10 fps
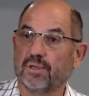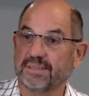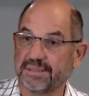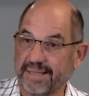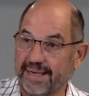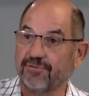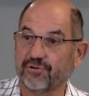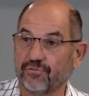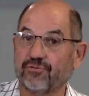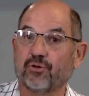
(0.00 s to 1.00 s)
is
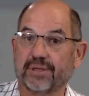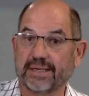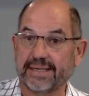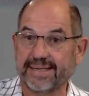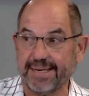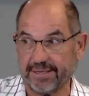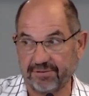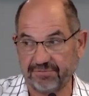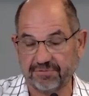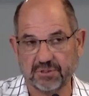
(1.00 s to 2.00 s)
thankful for the
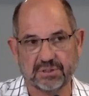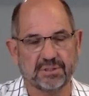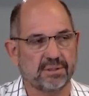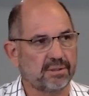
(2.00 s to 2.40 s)
gifts,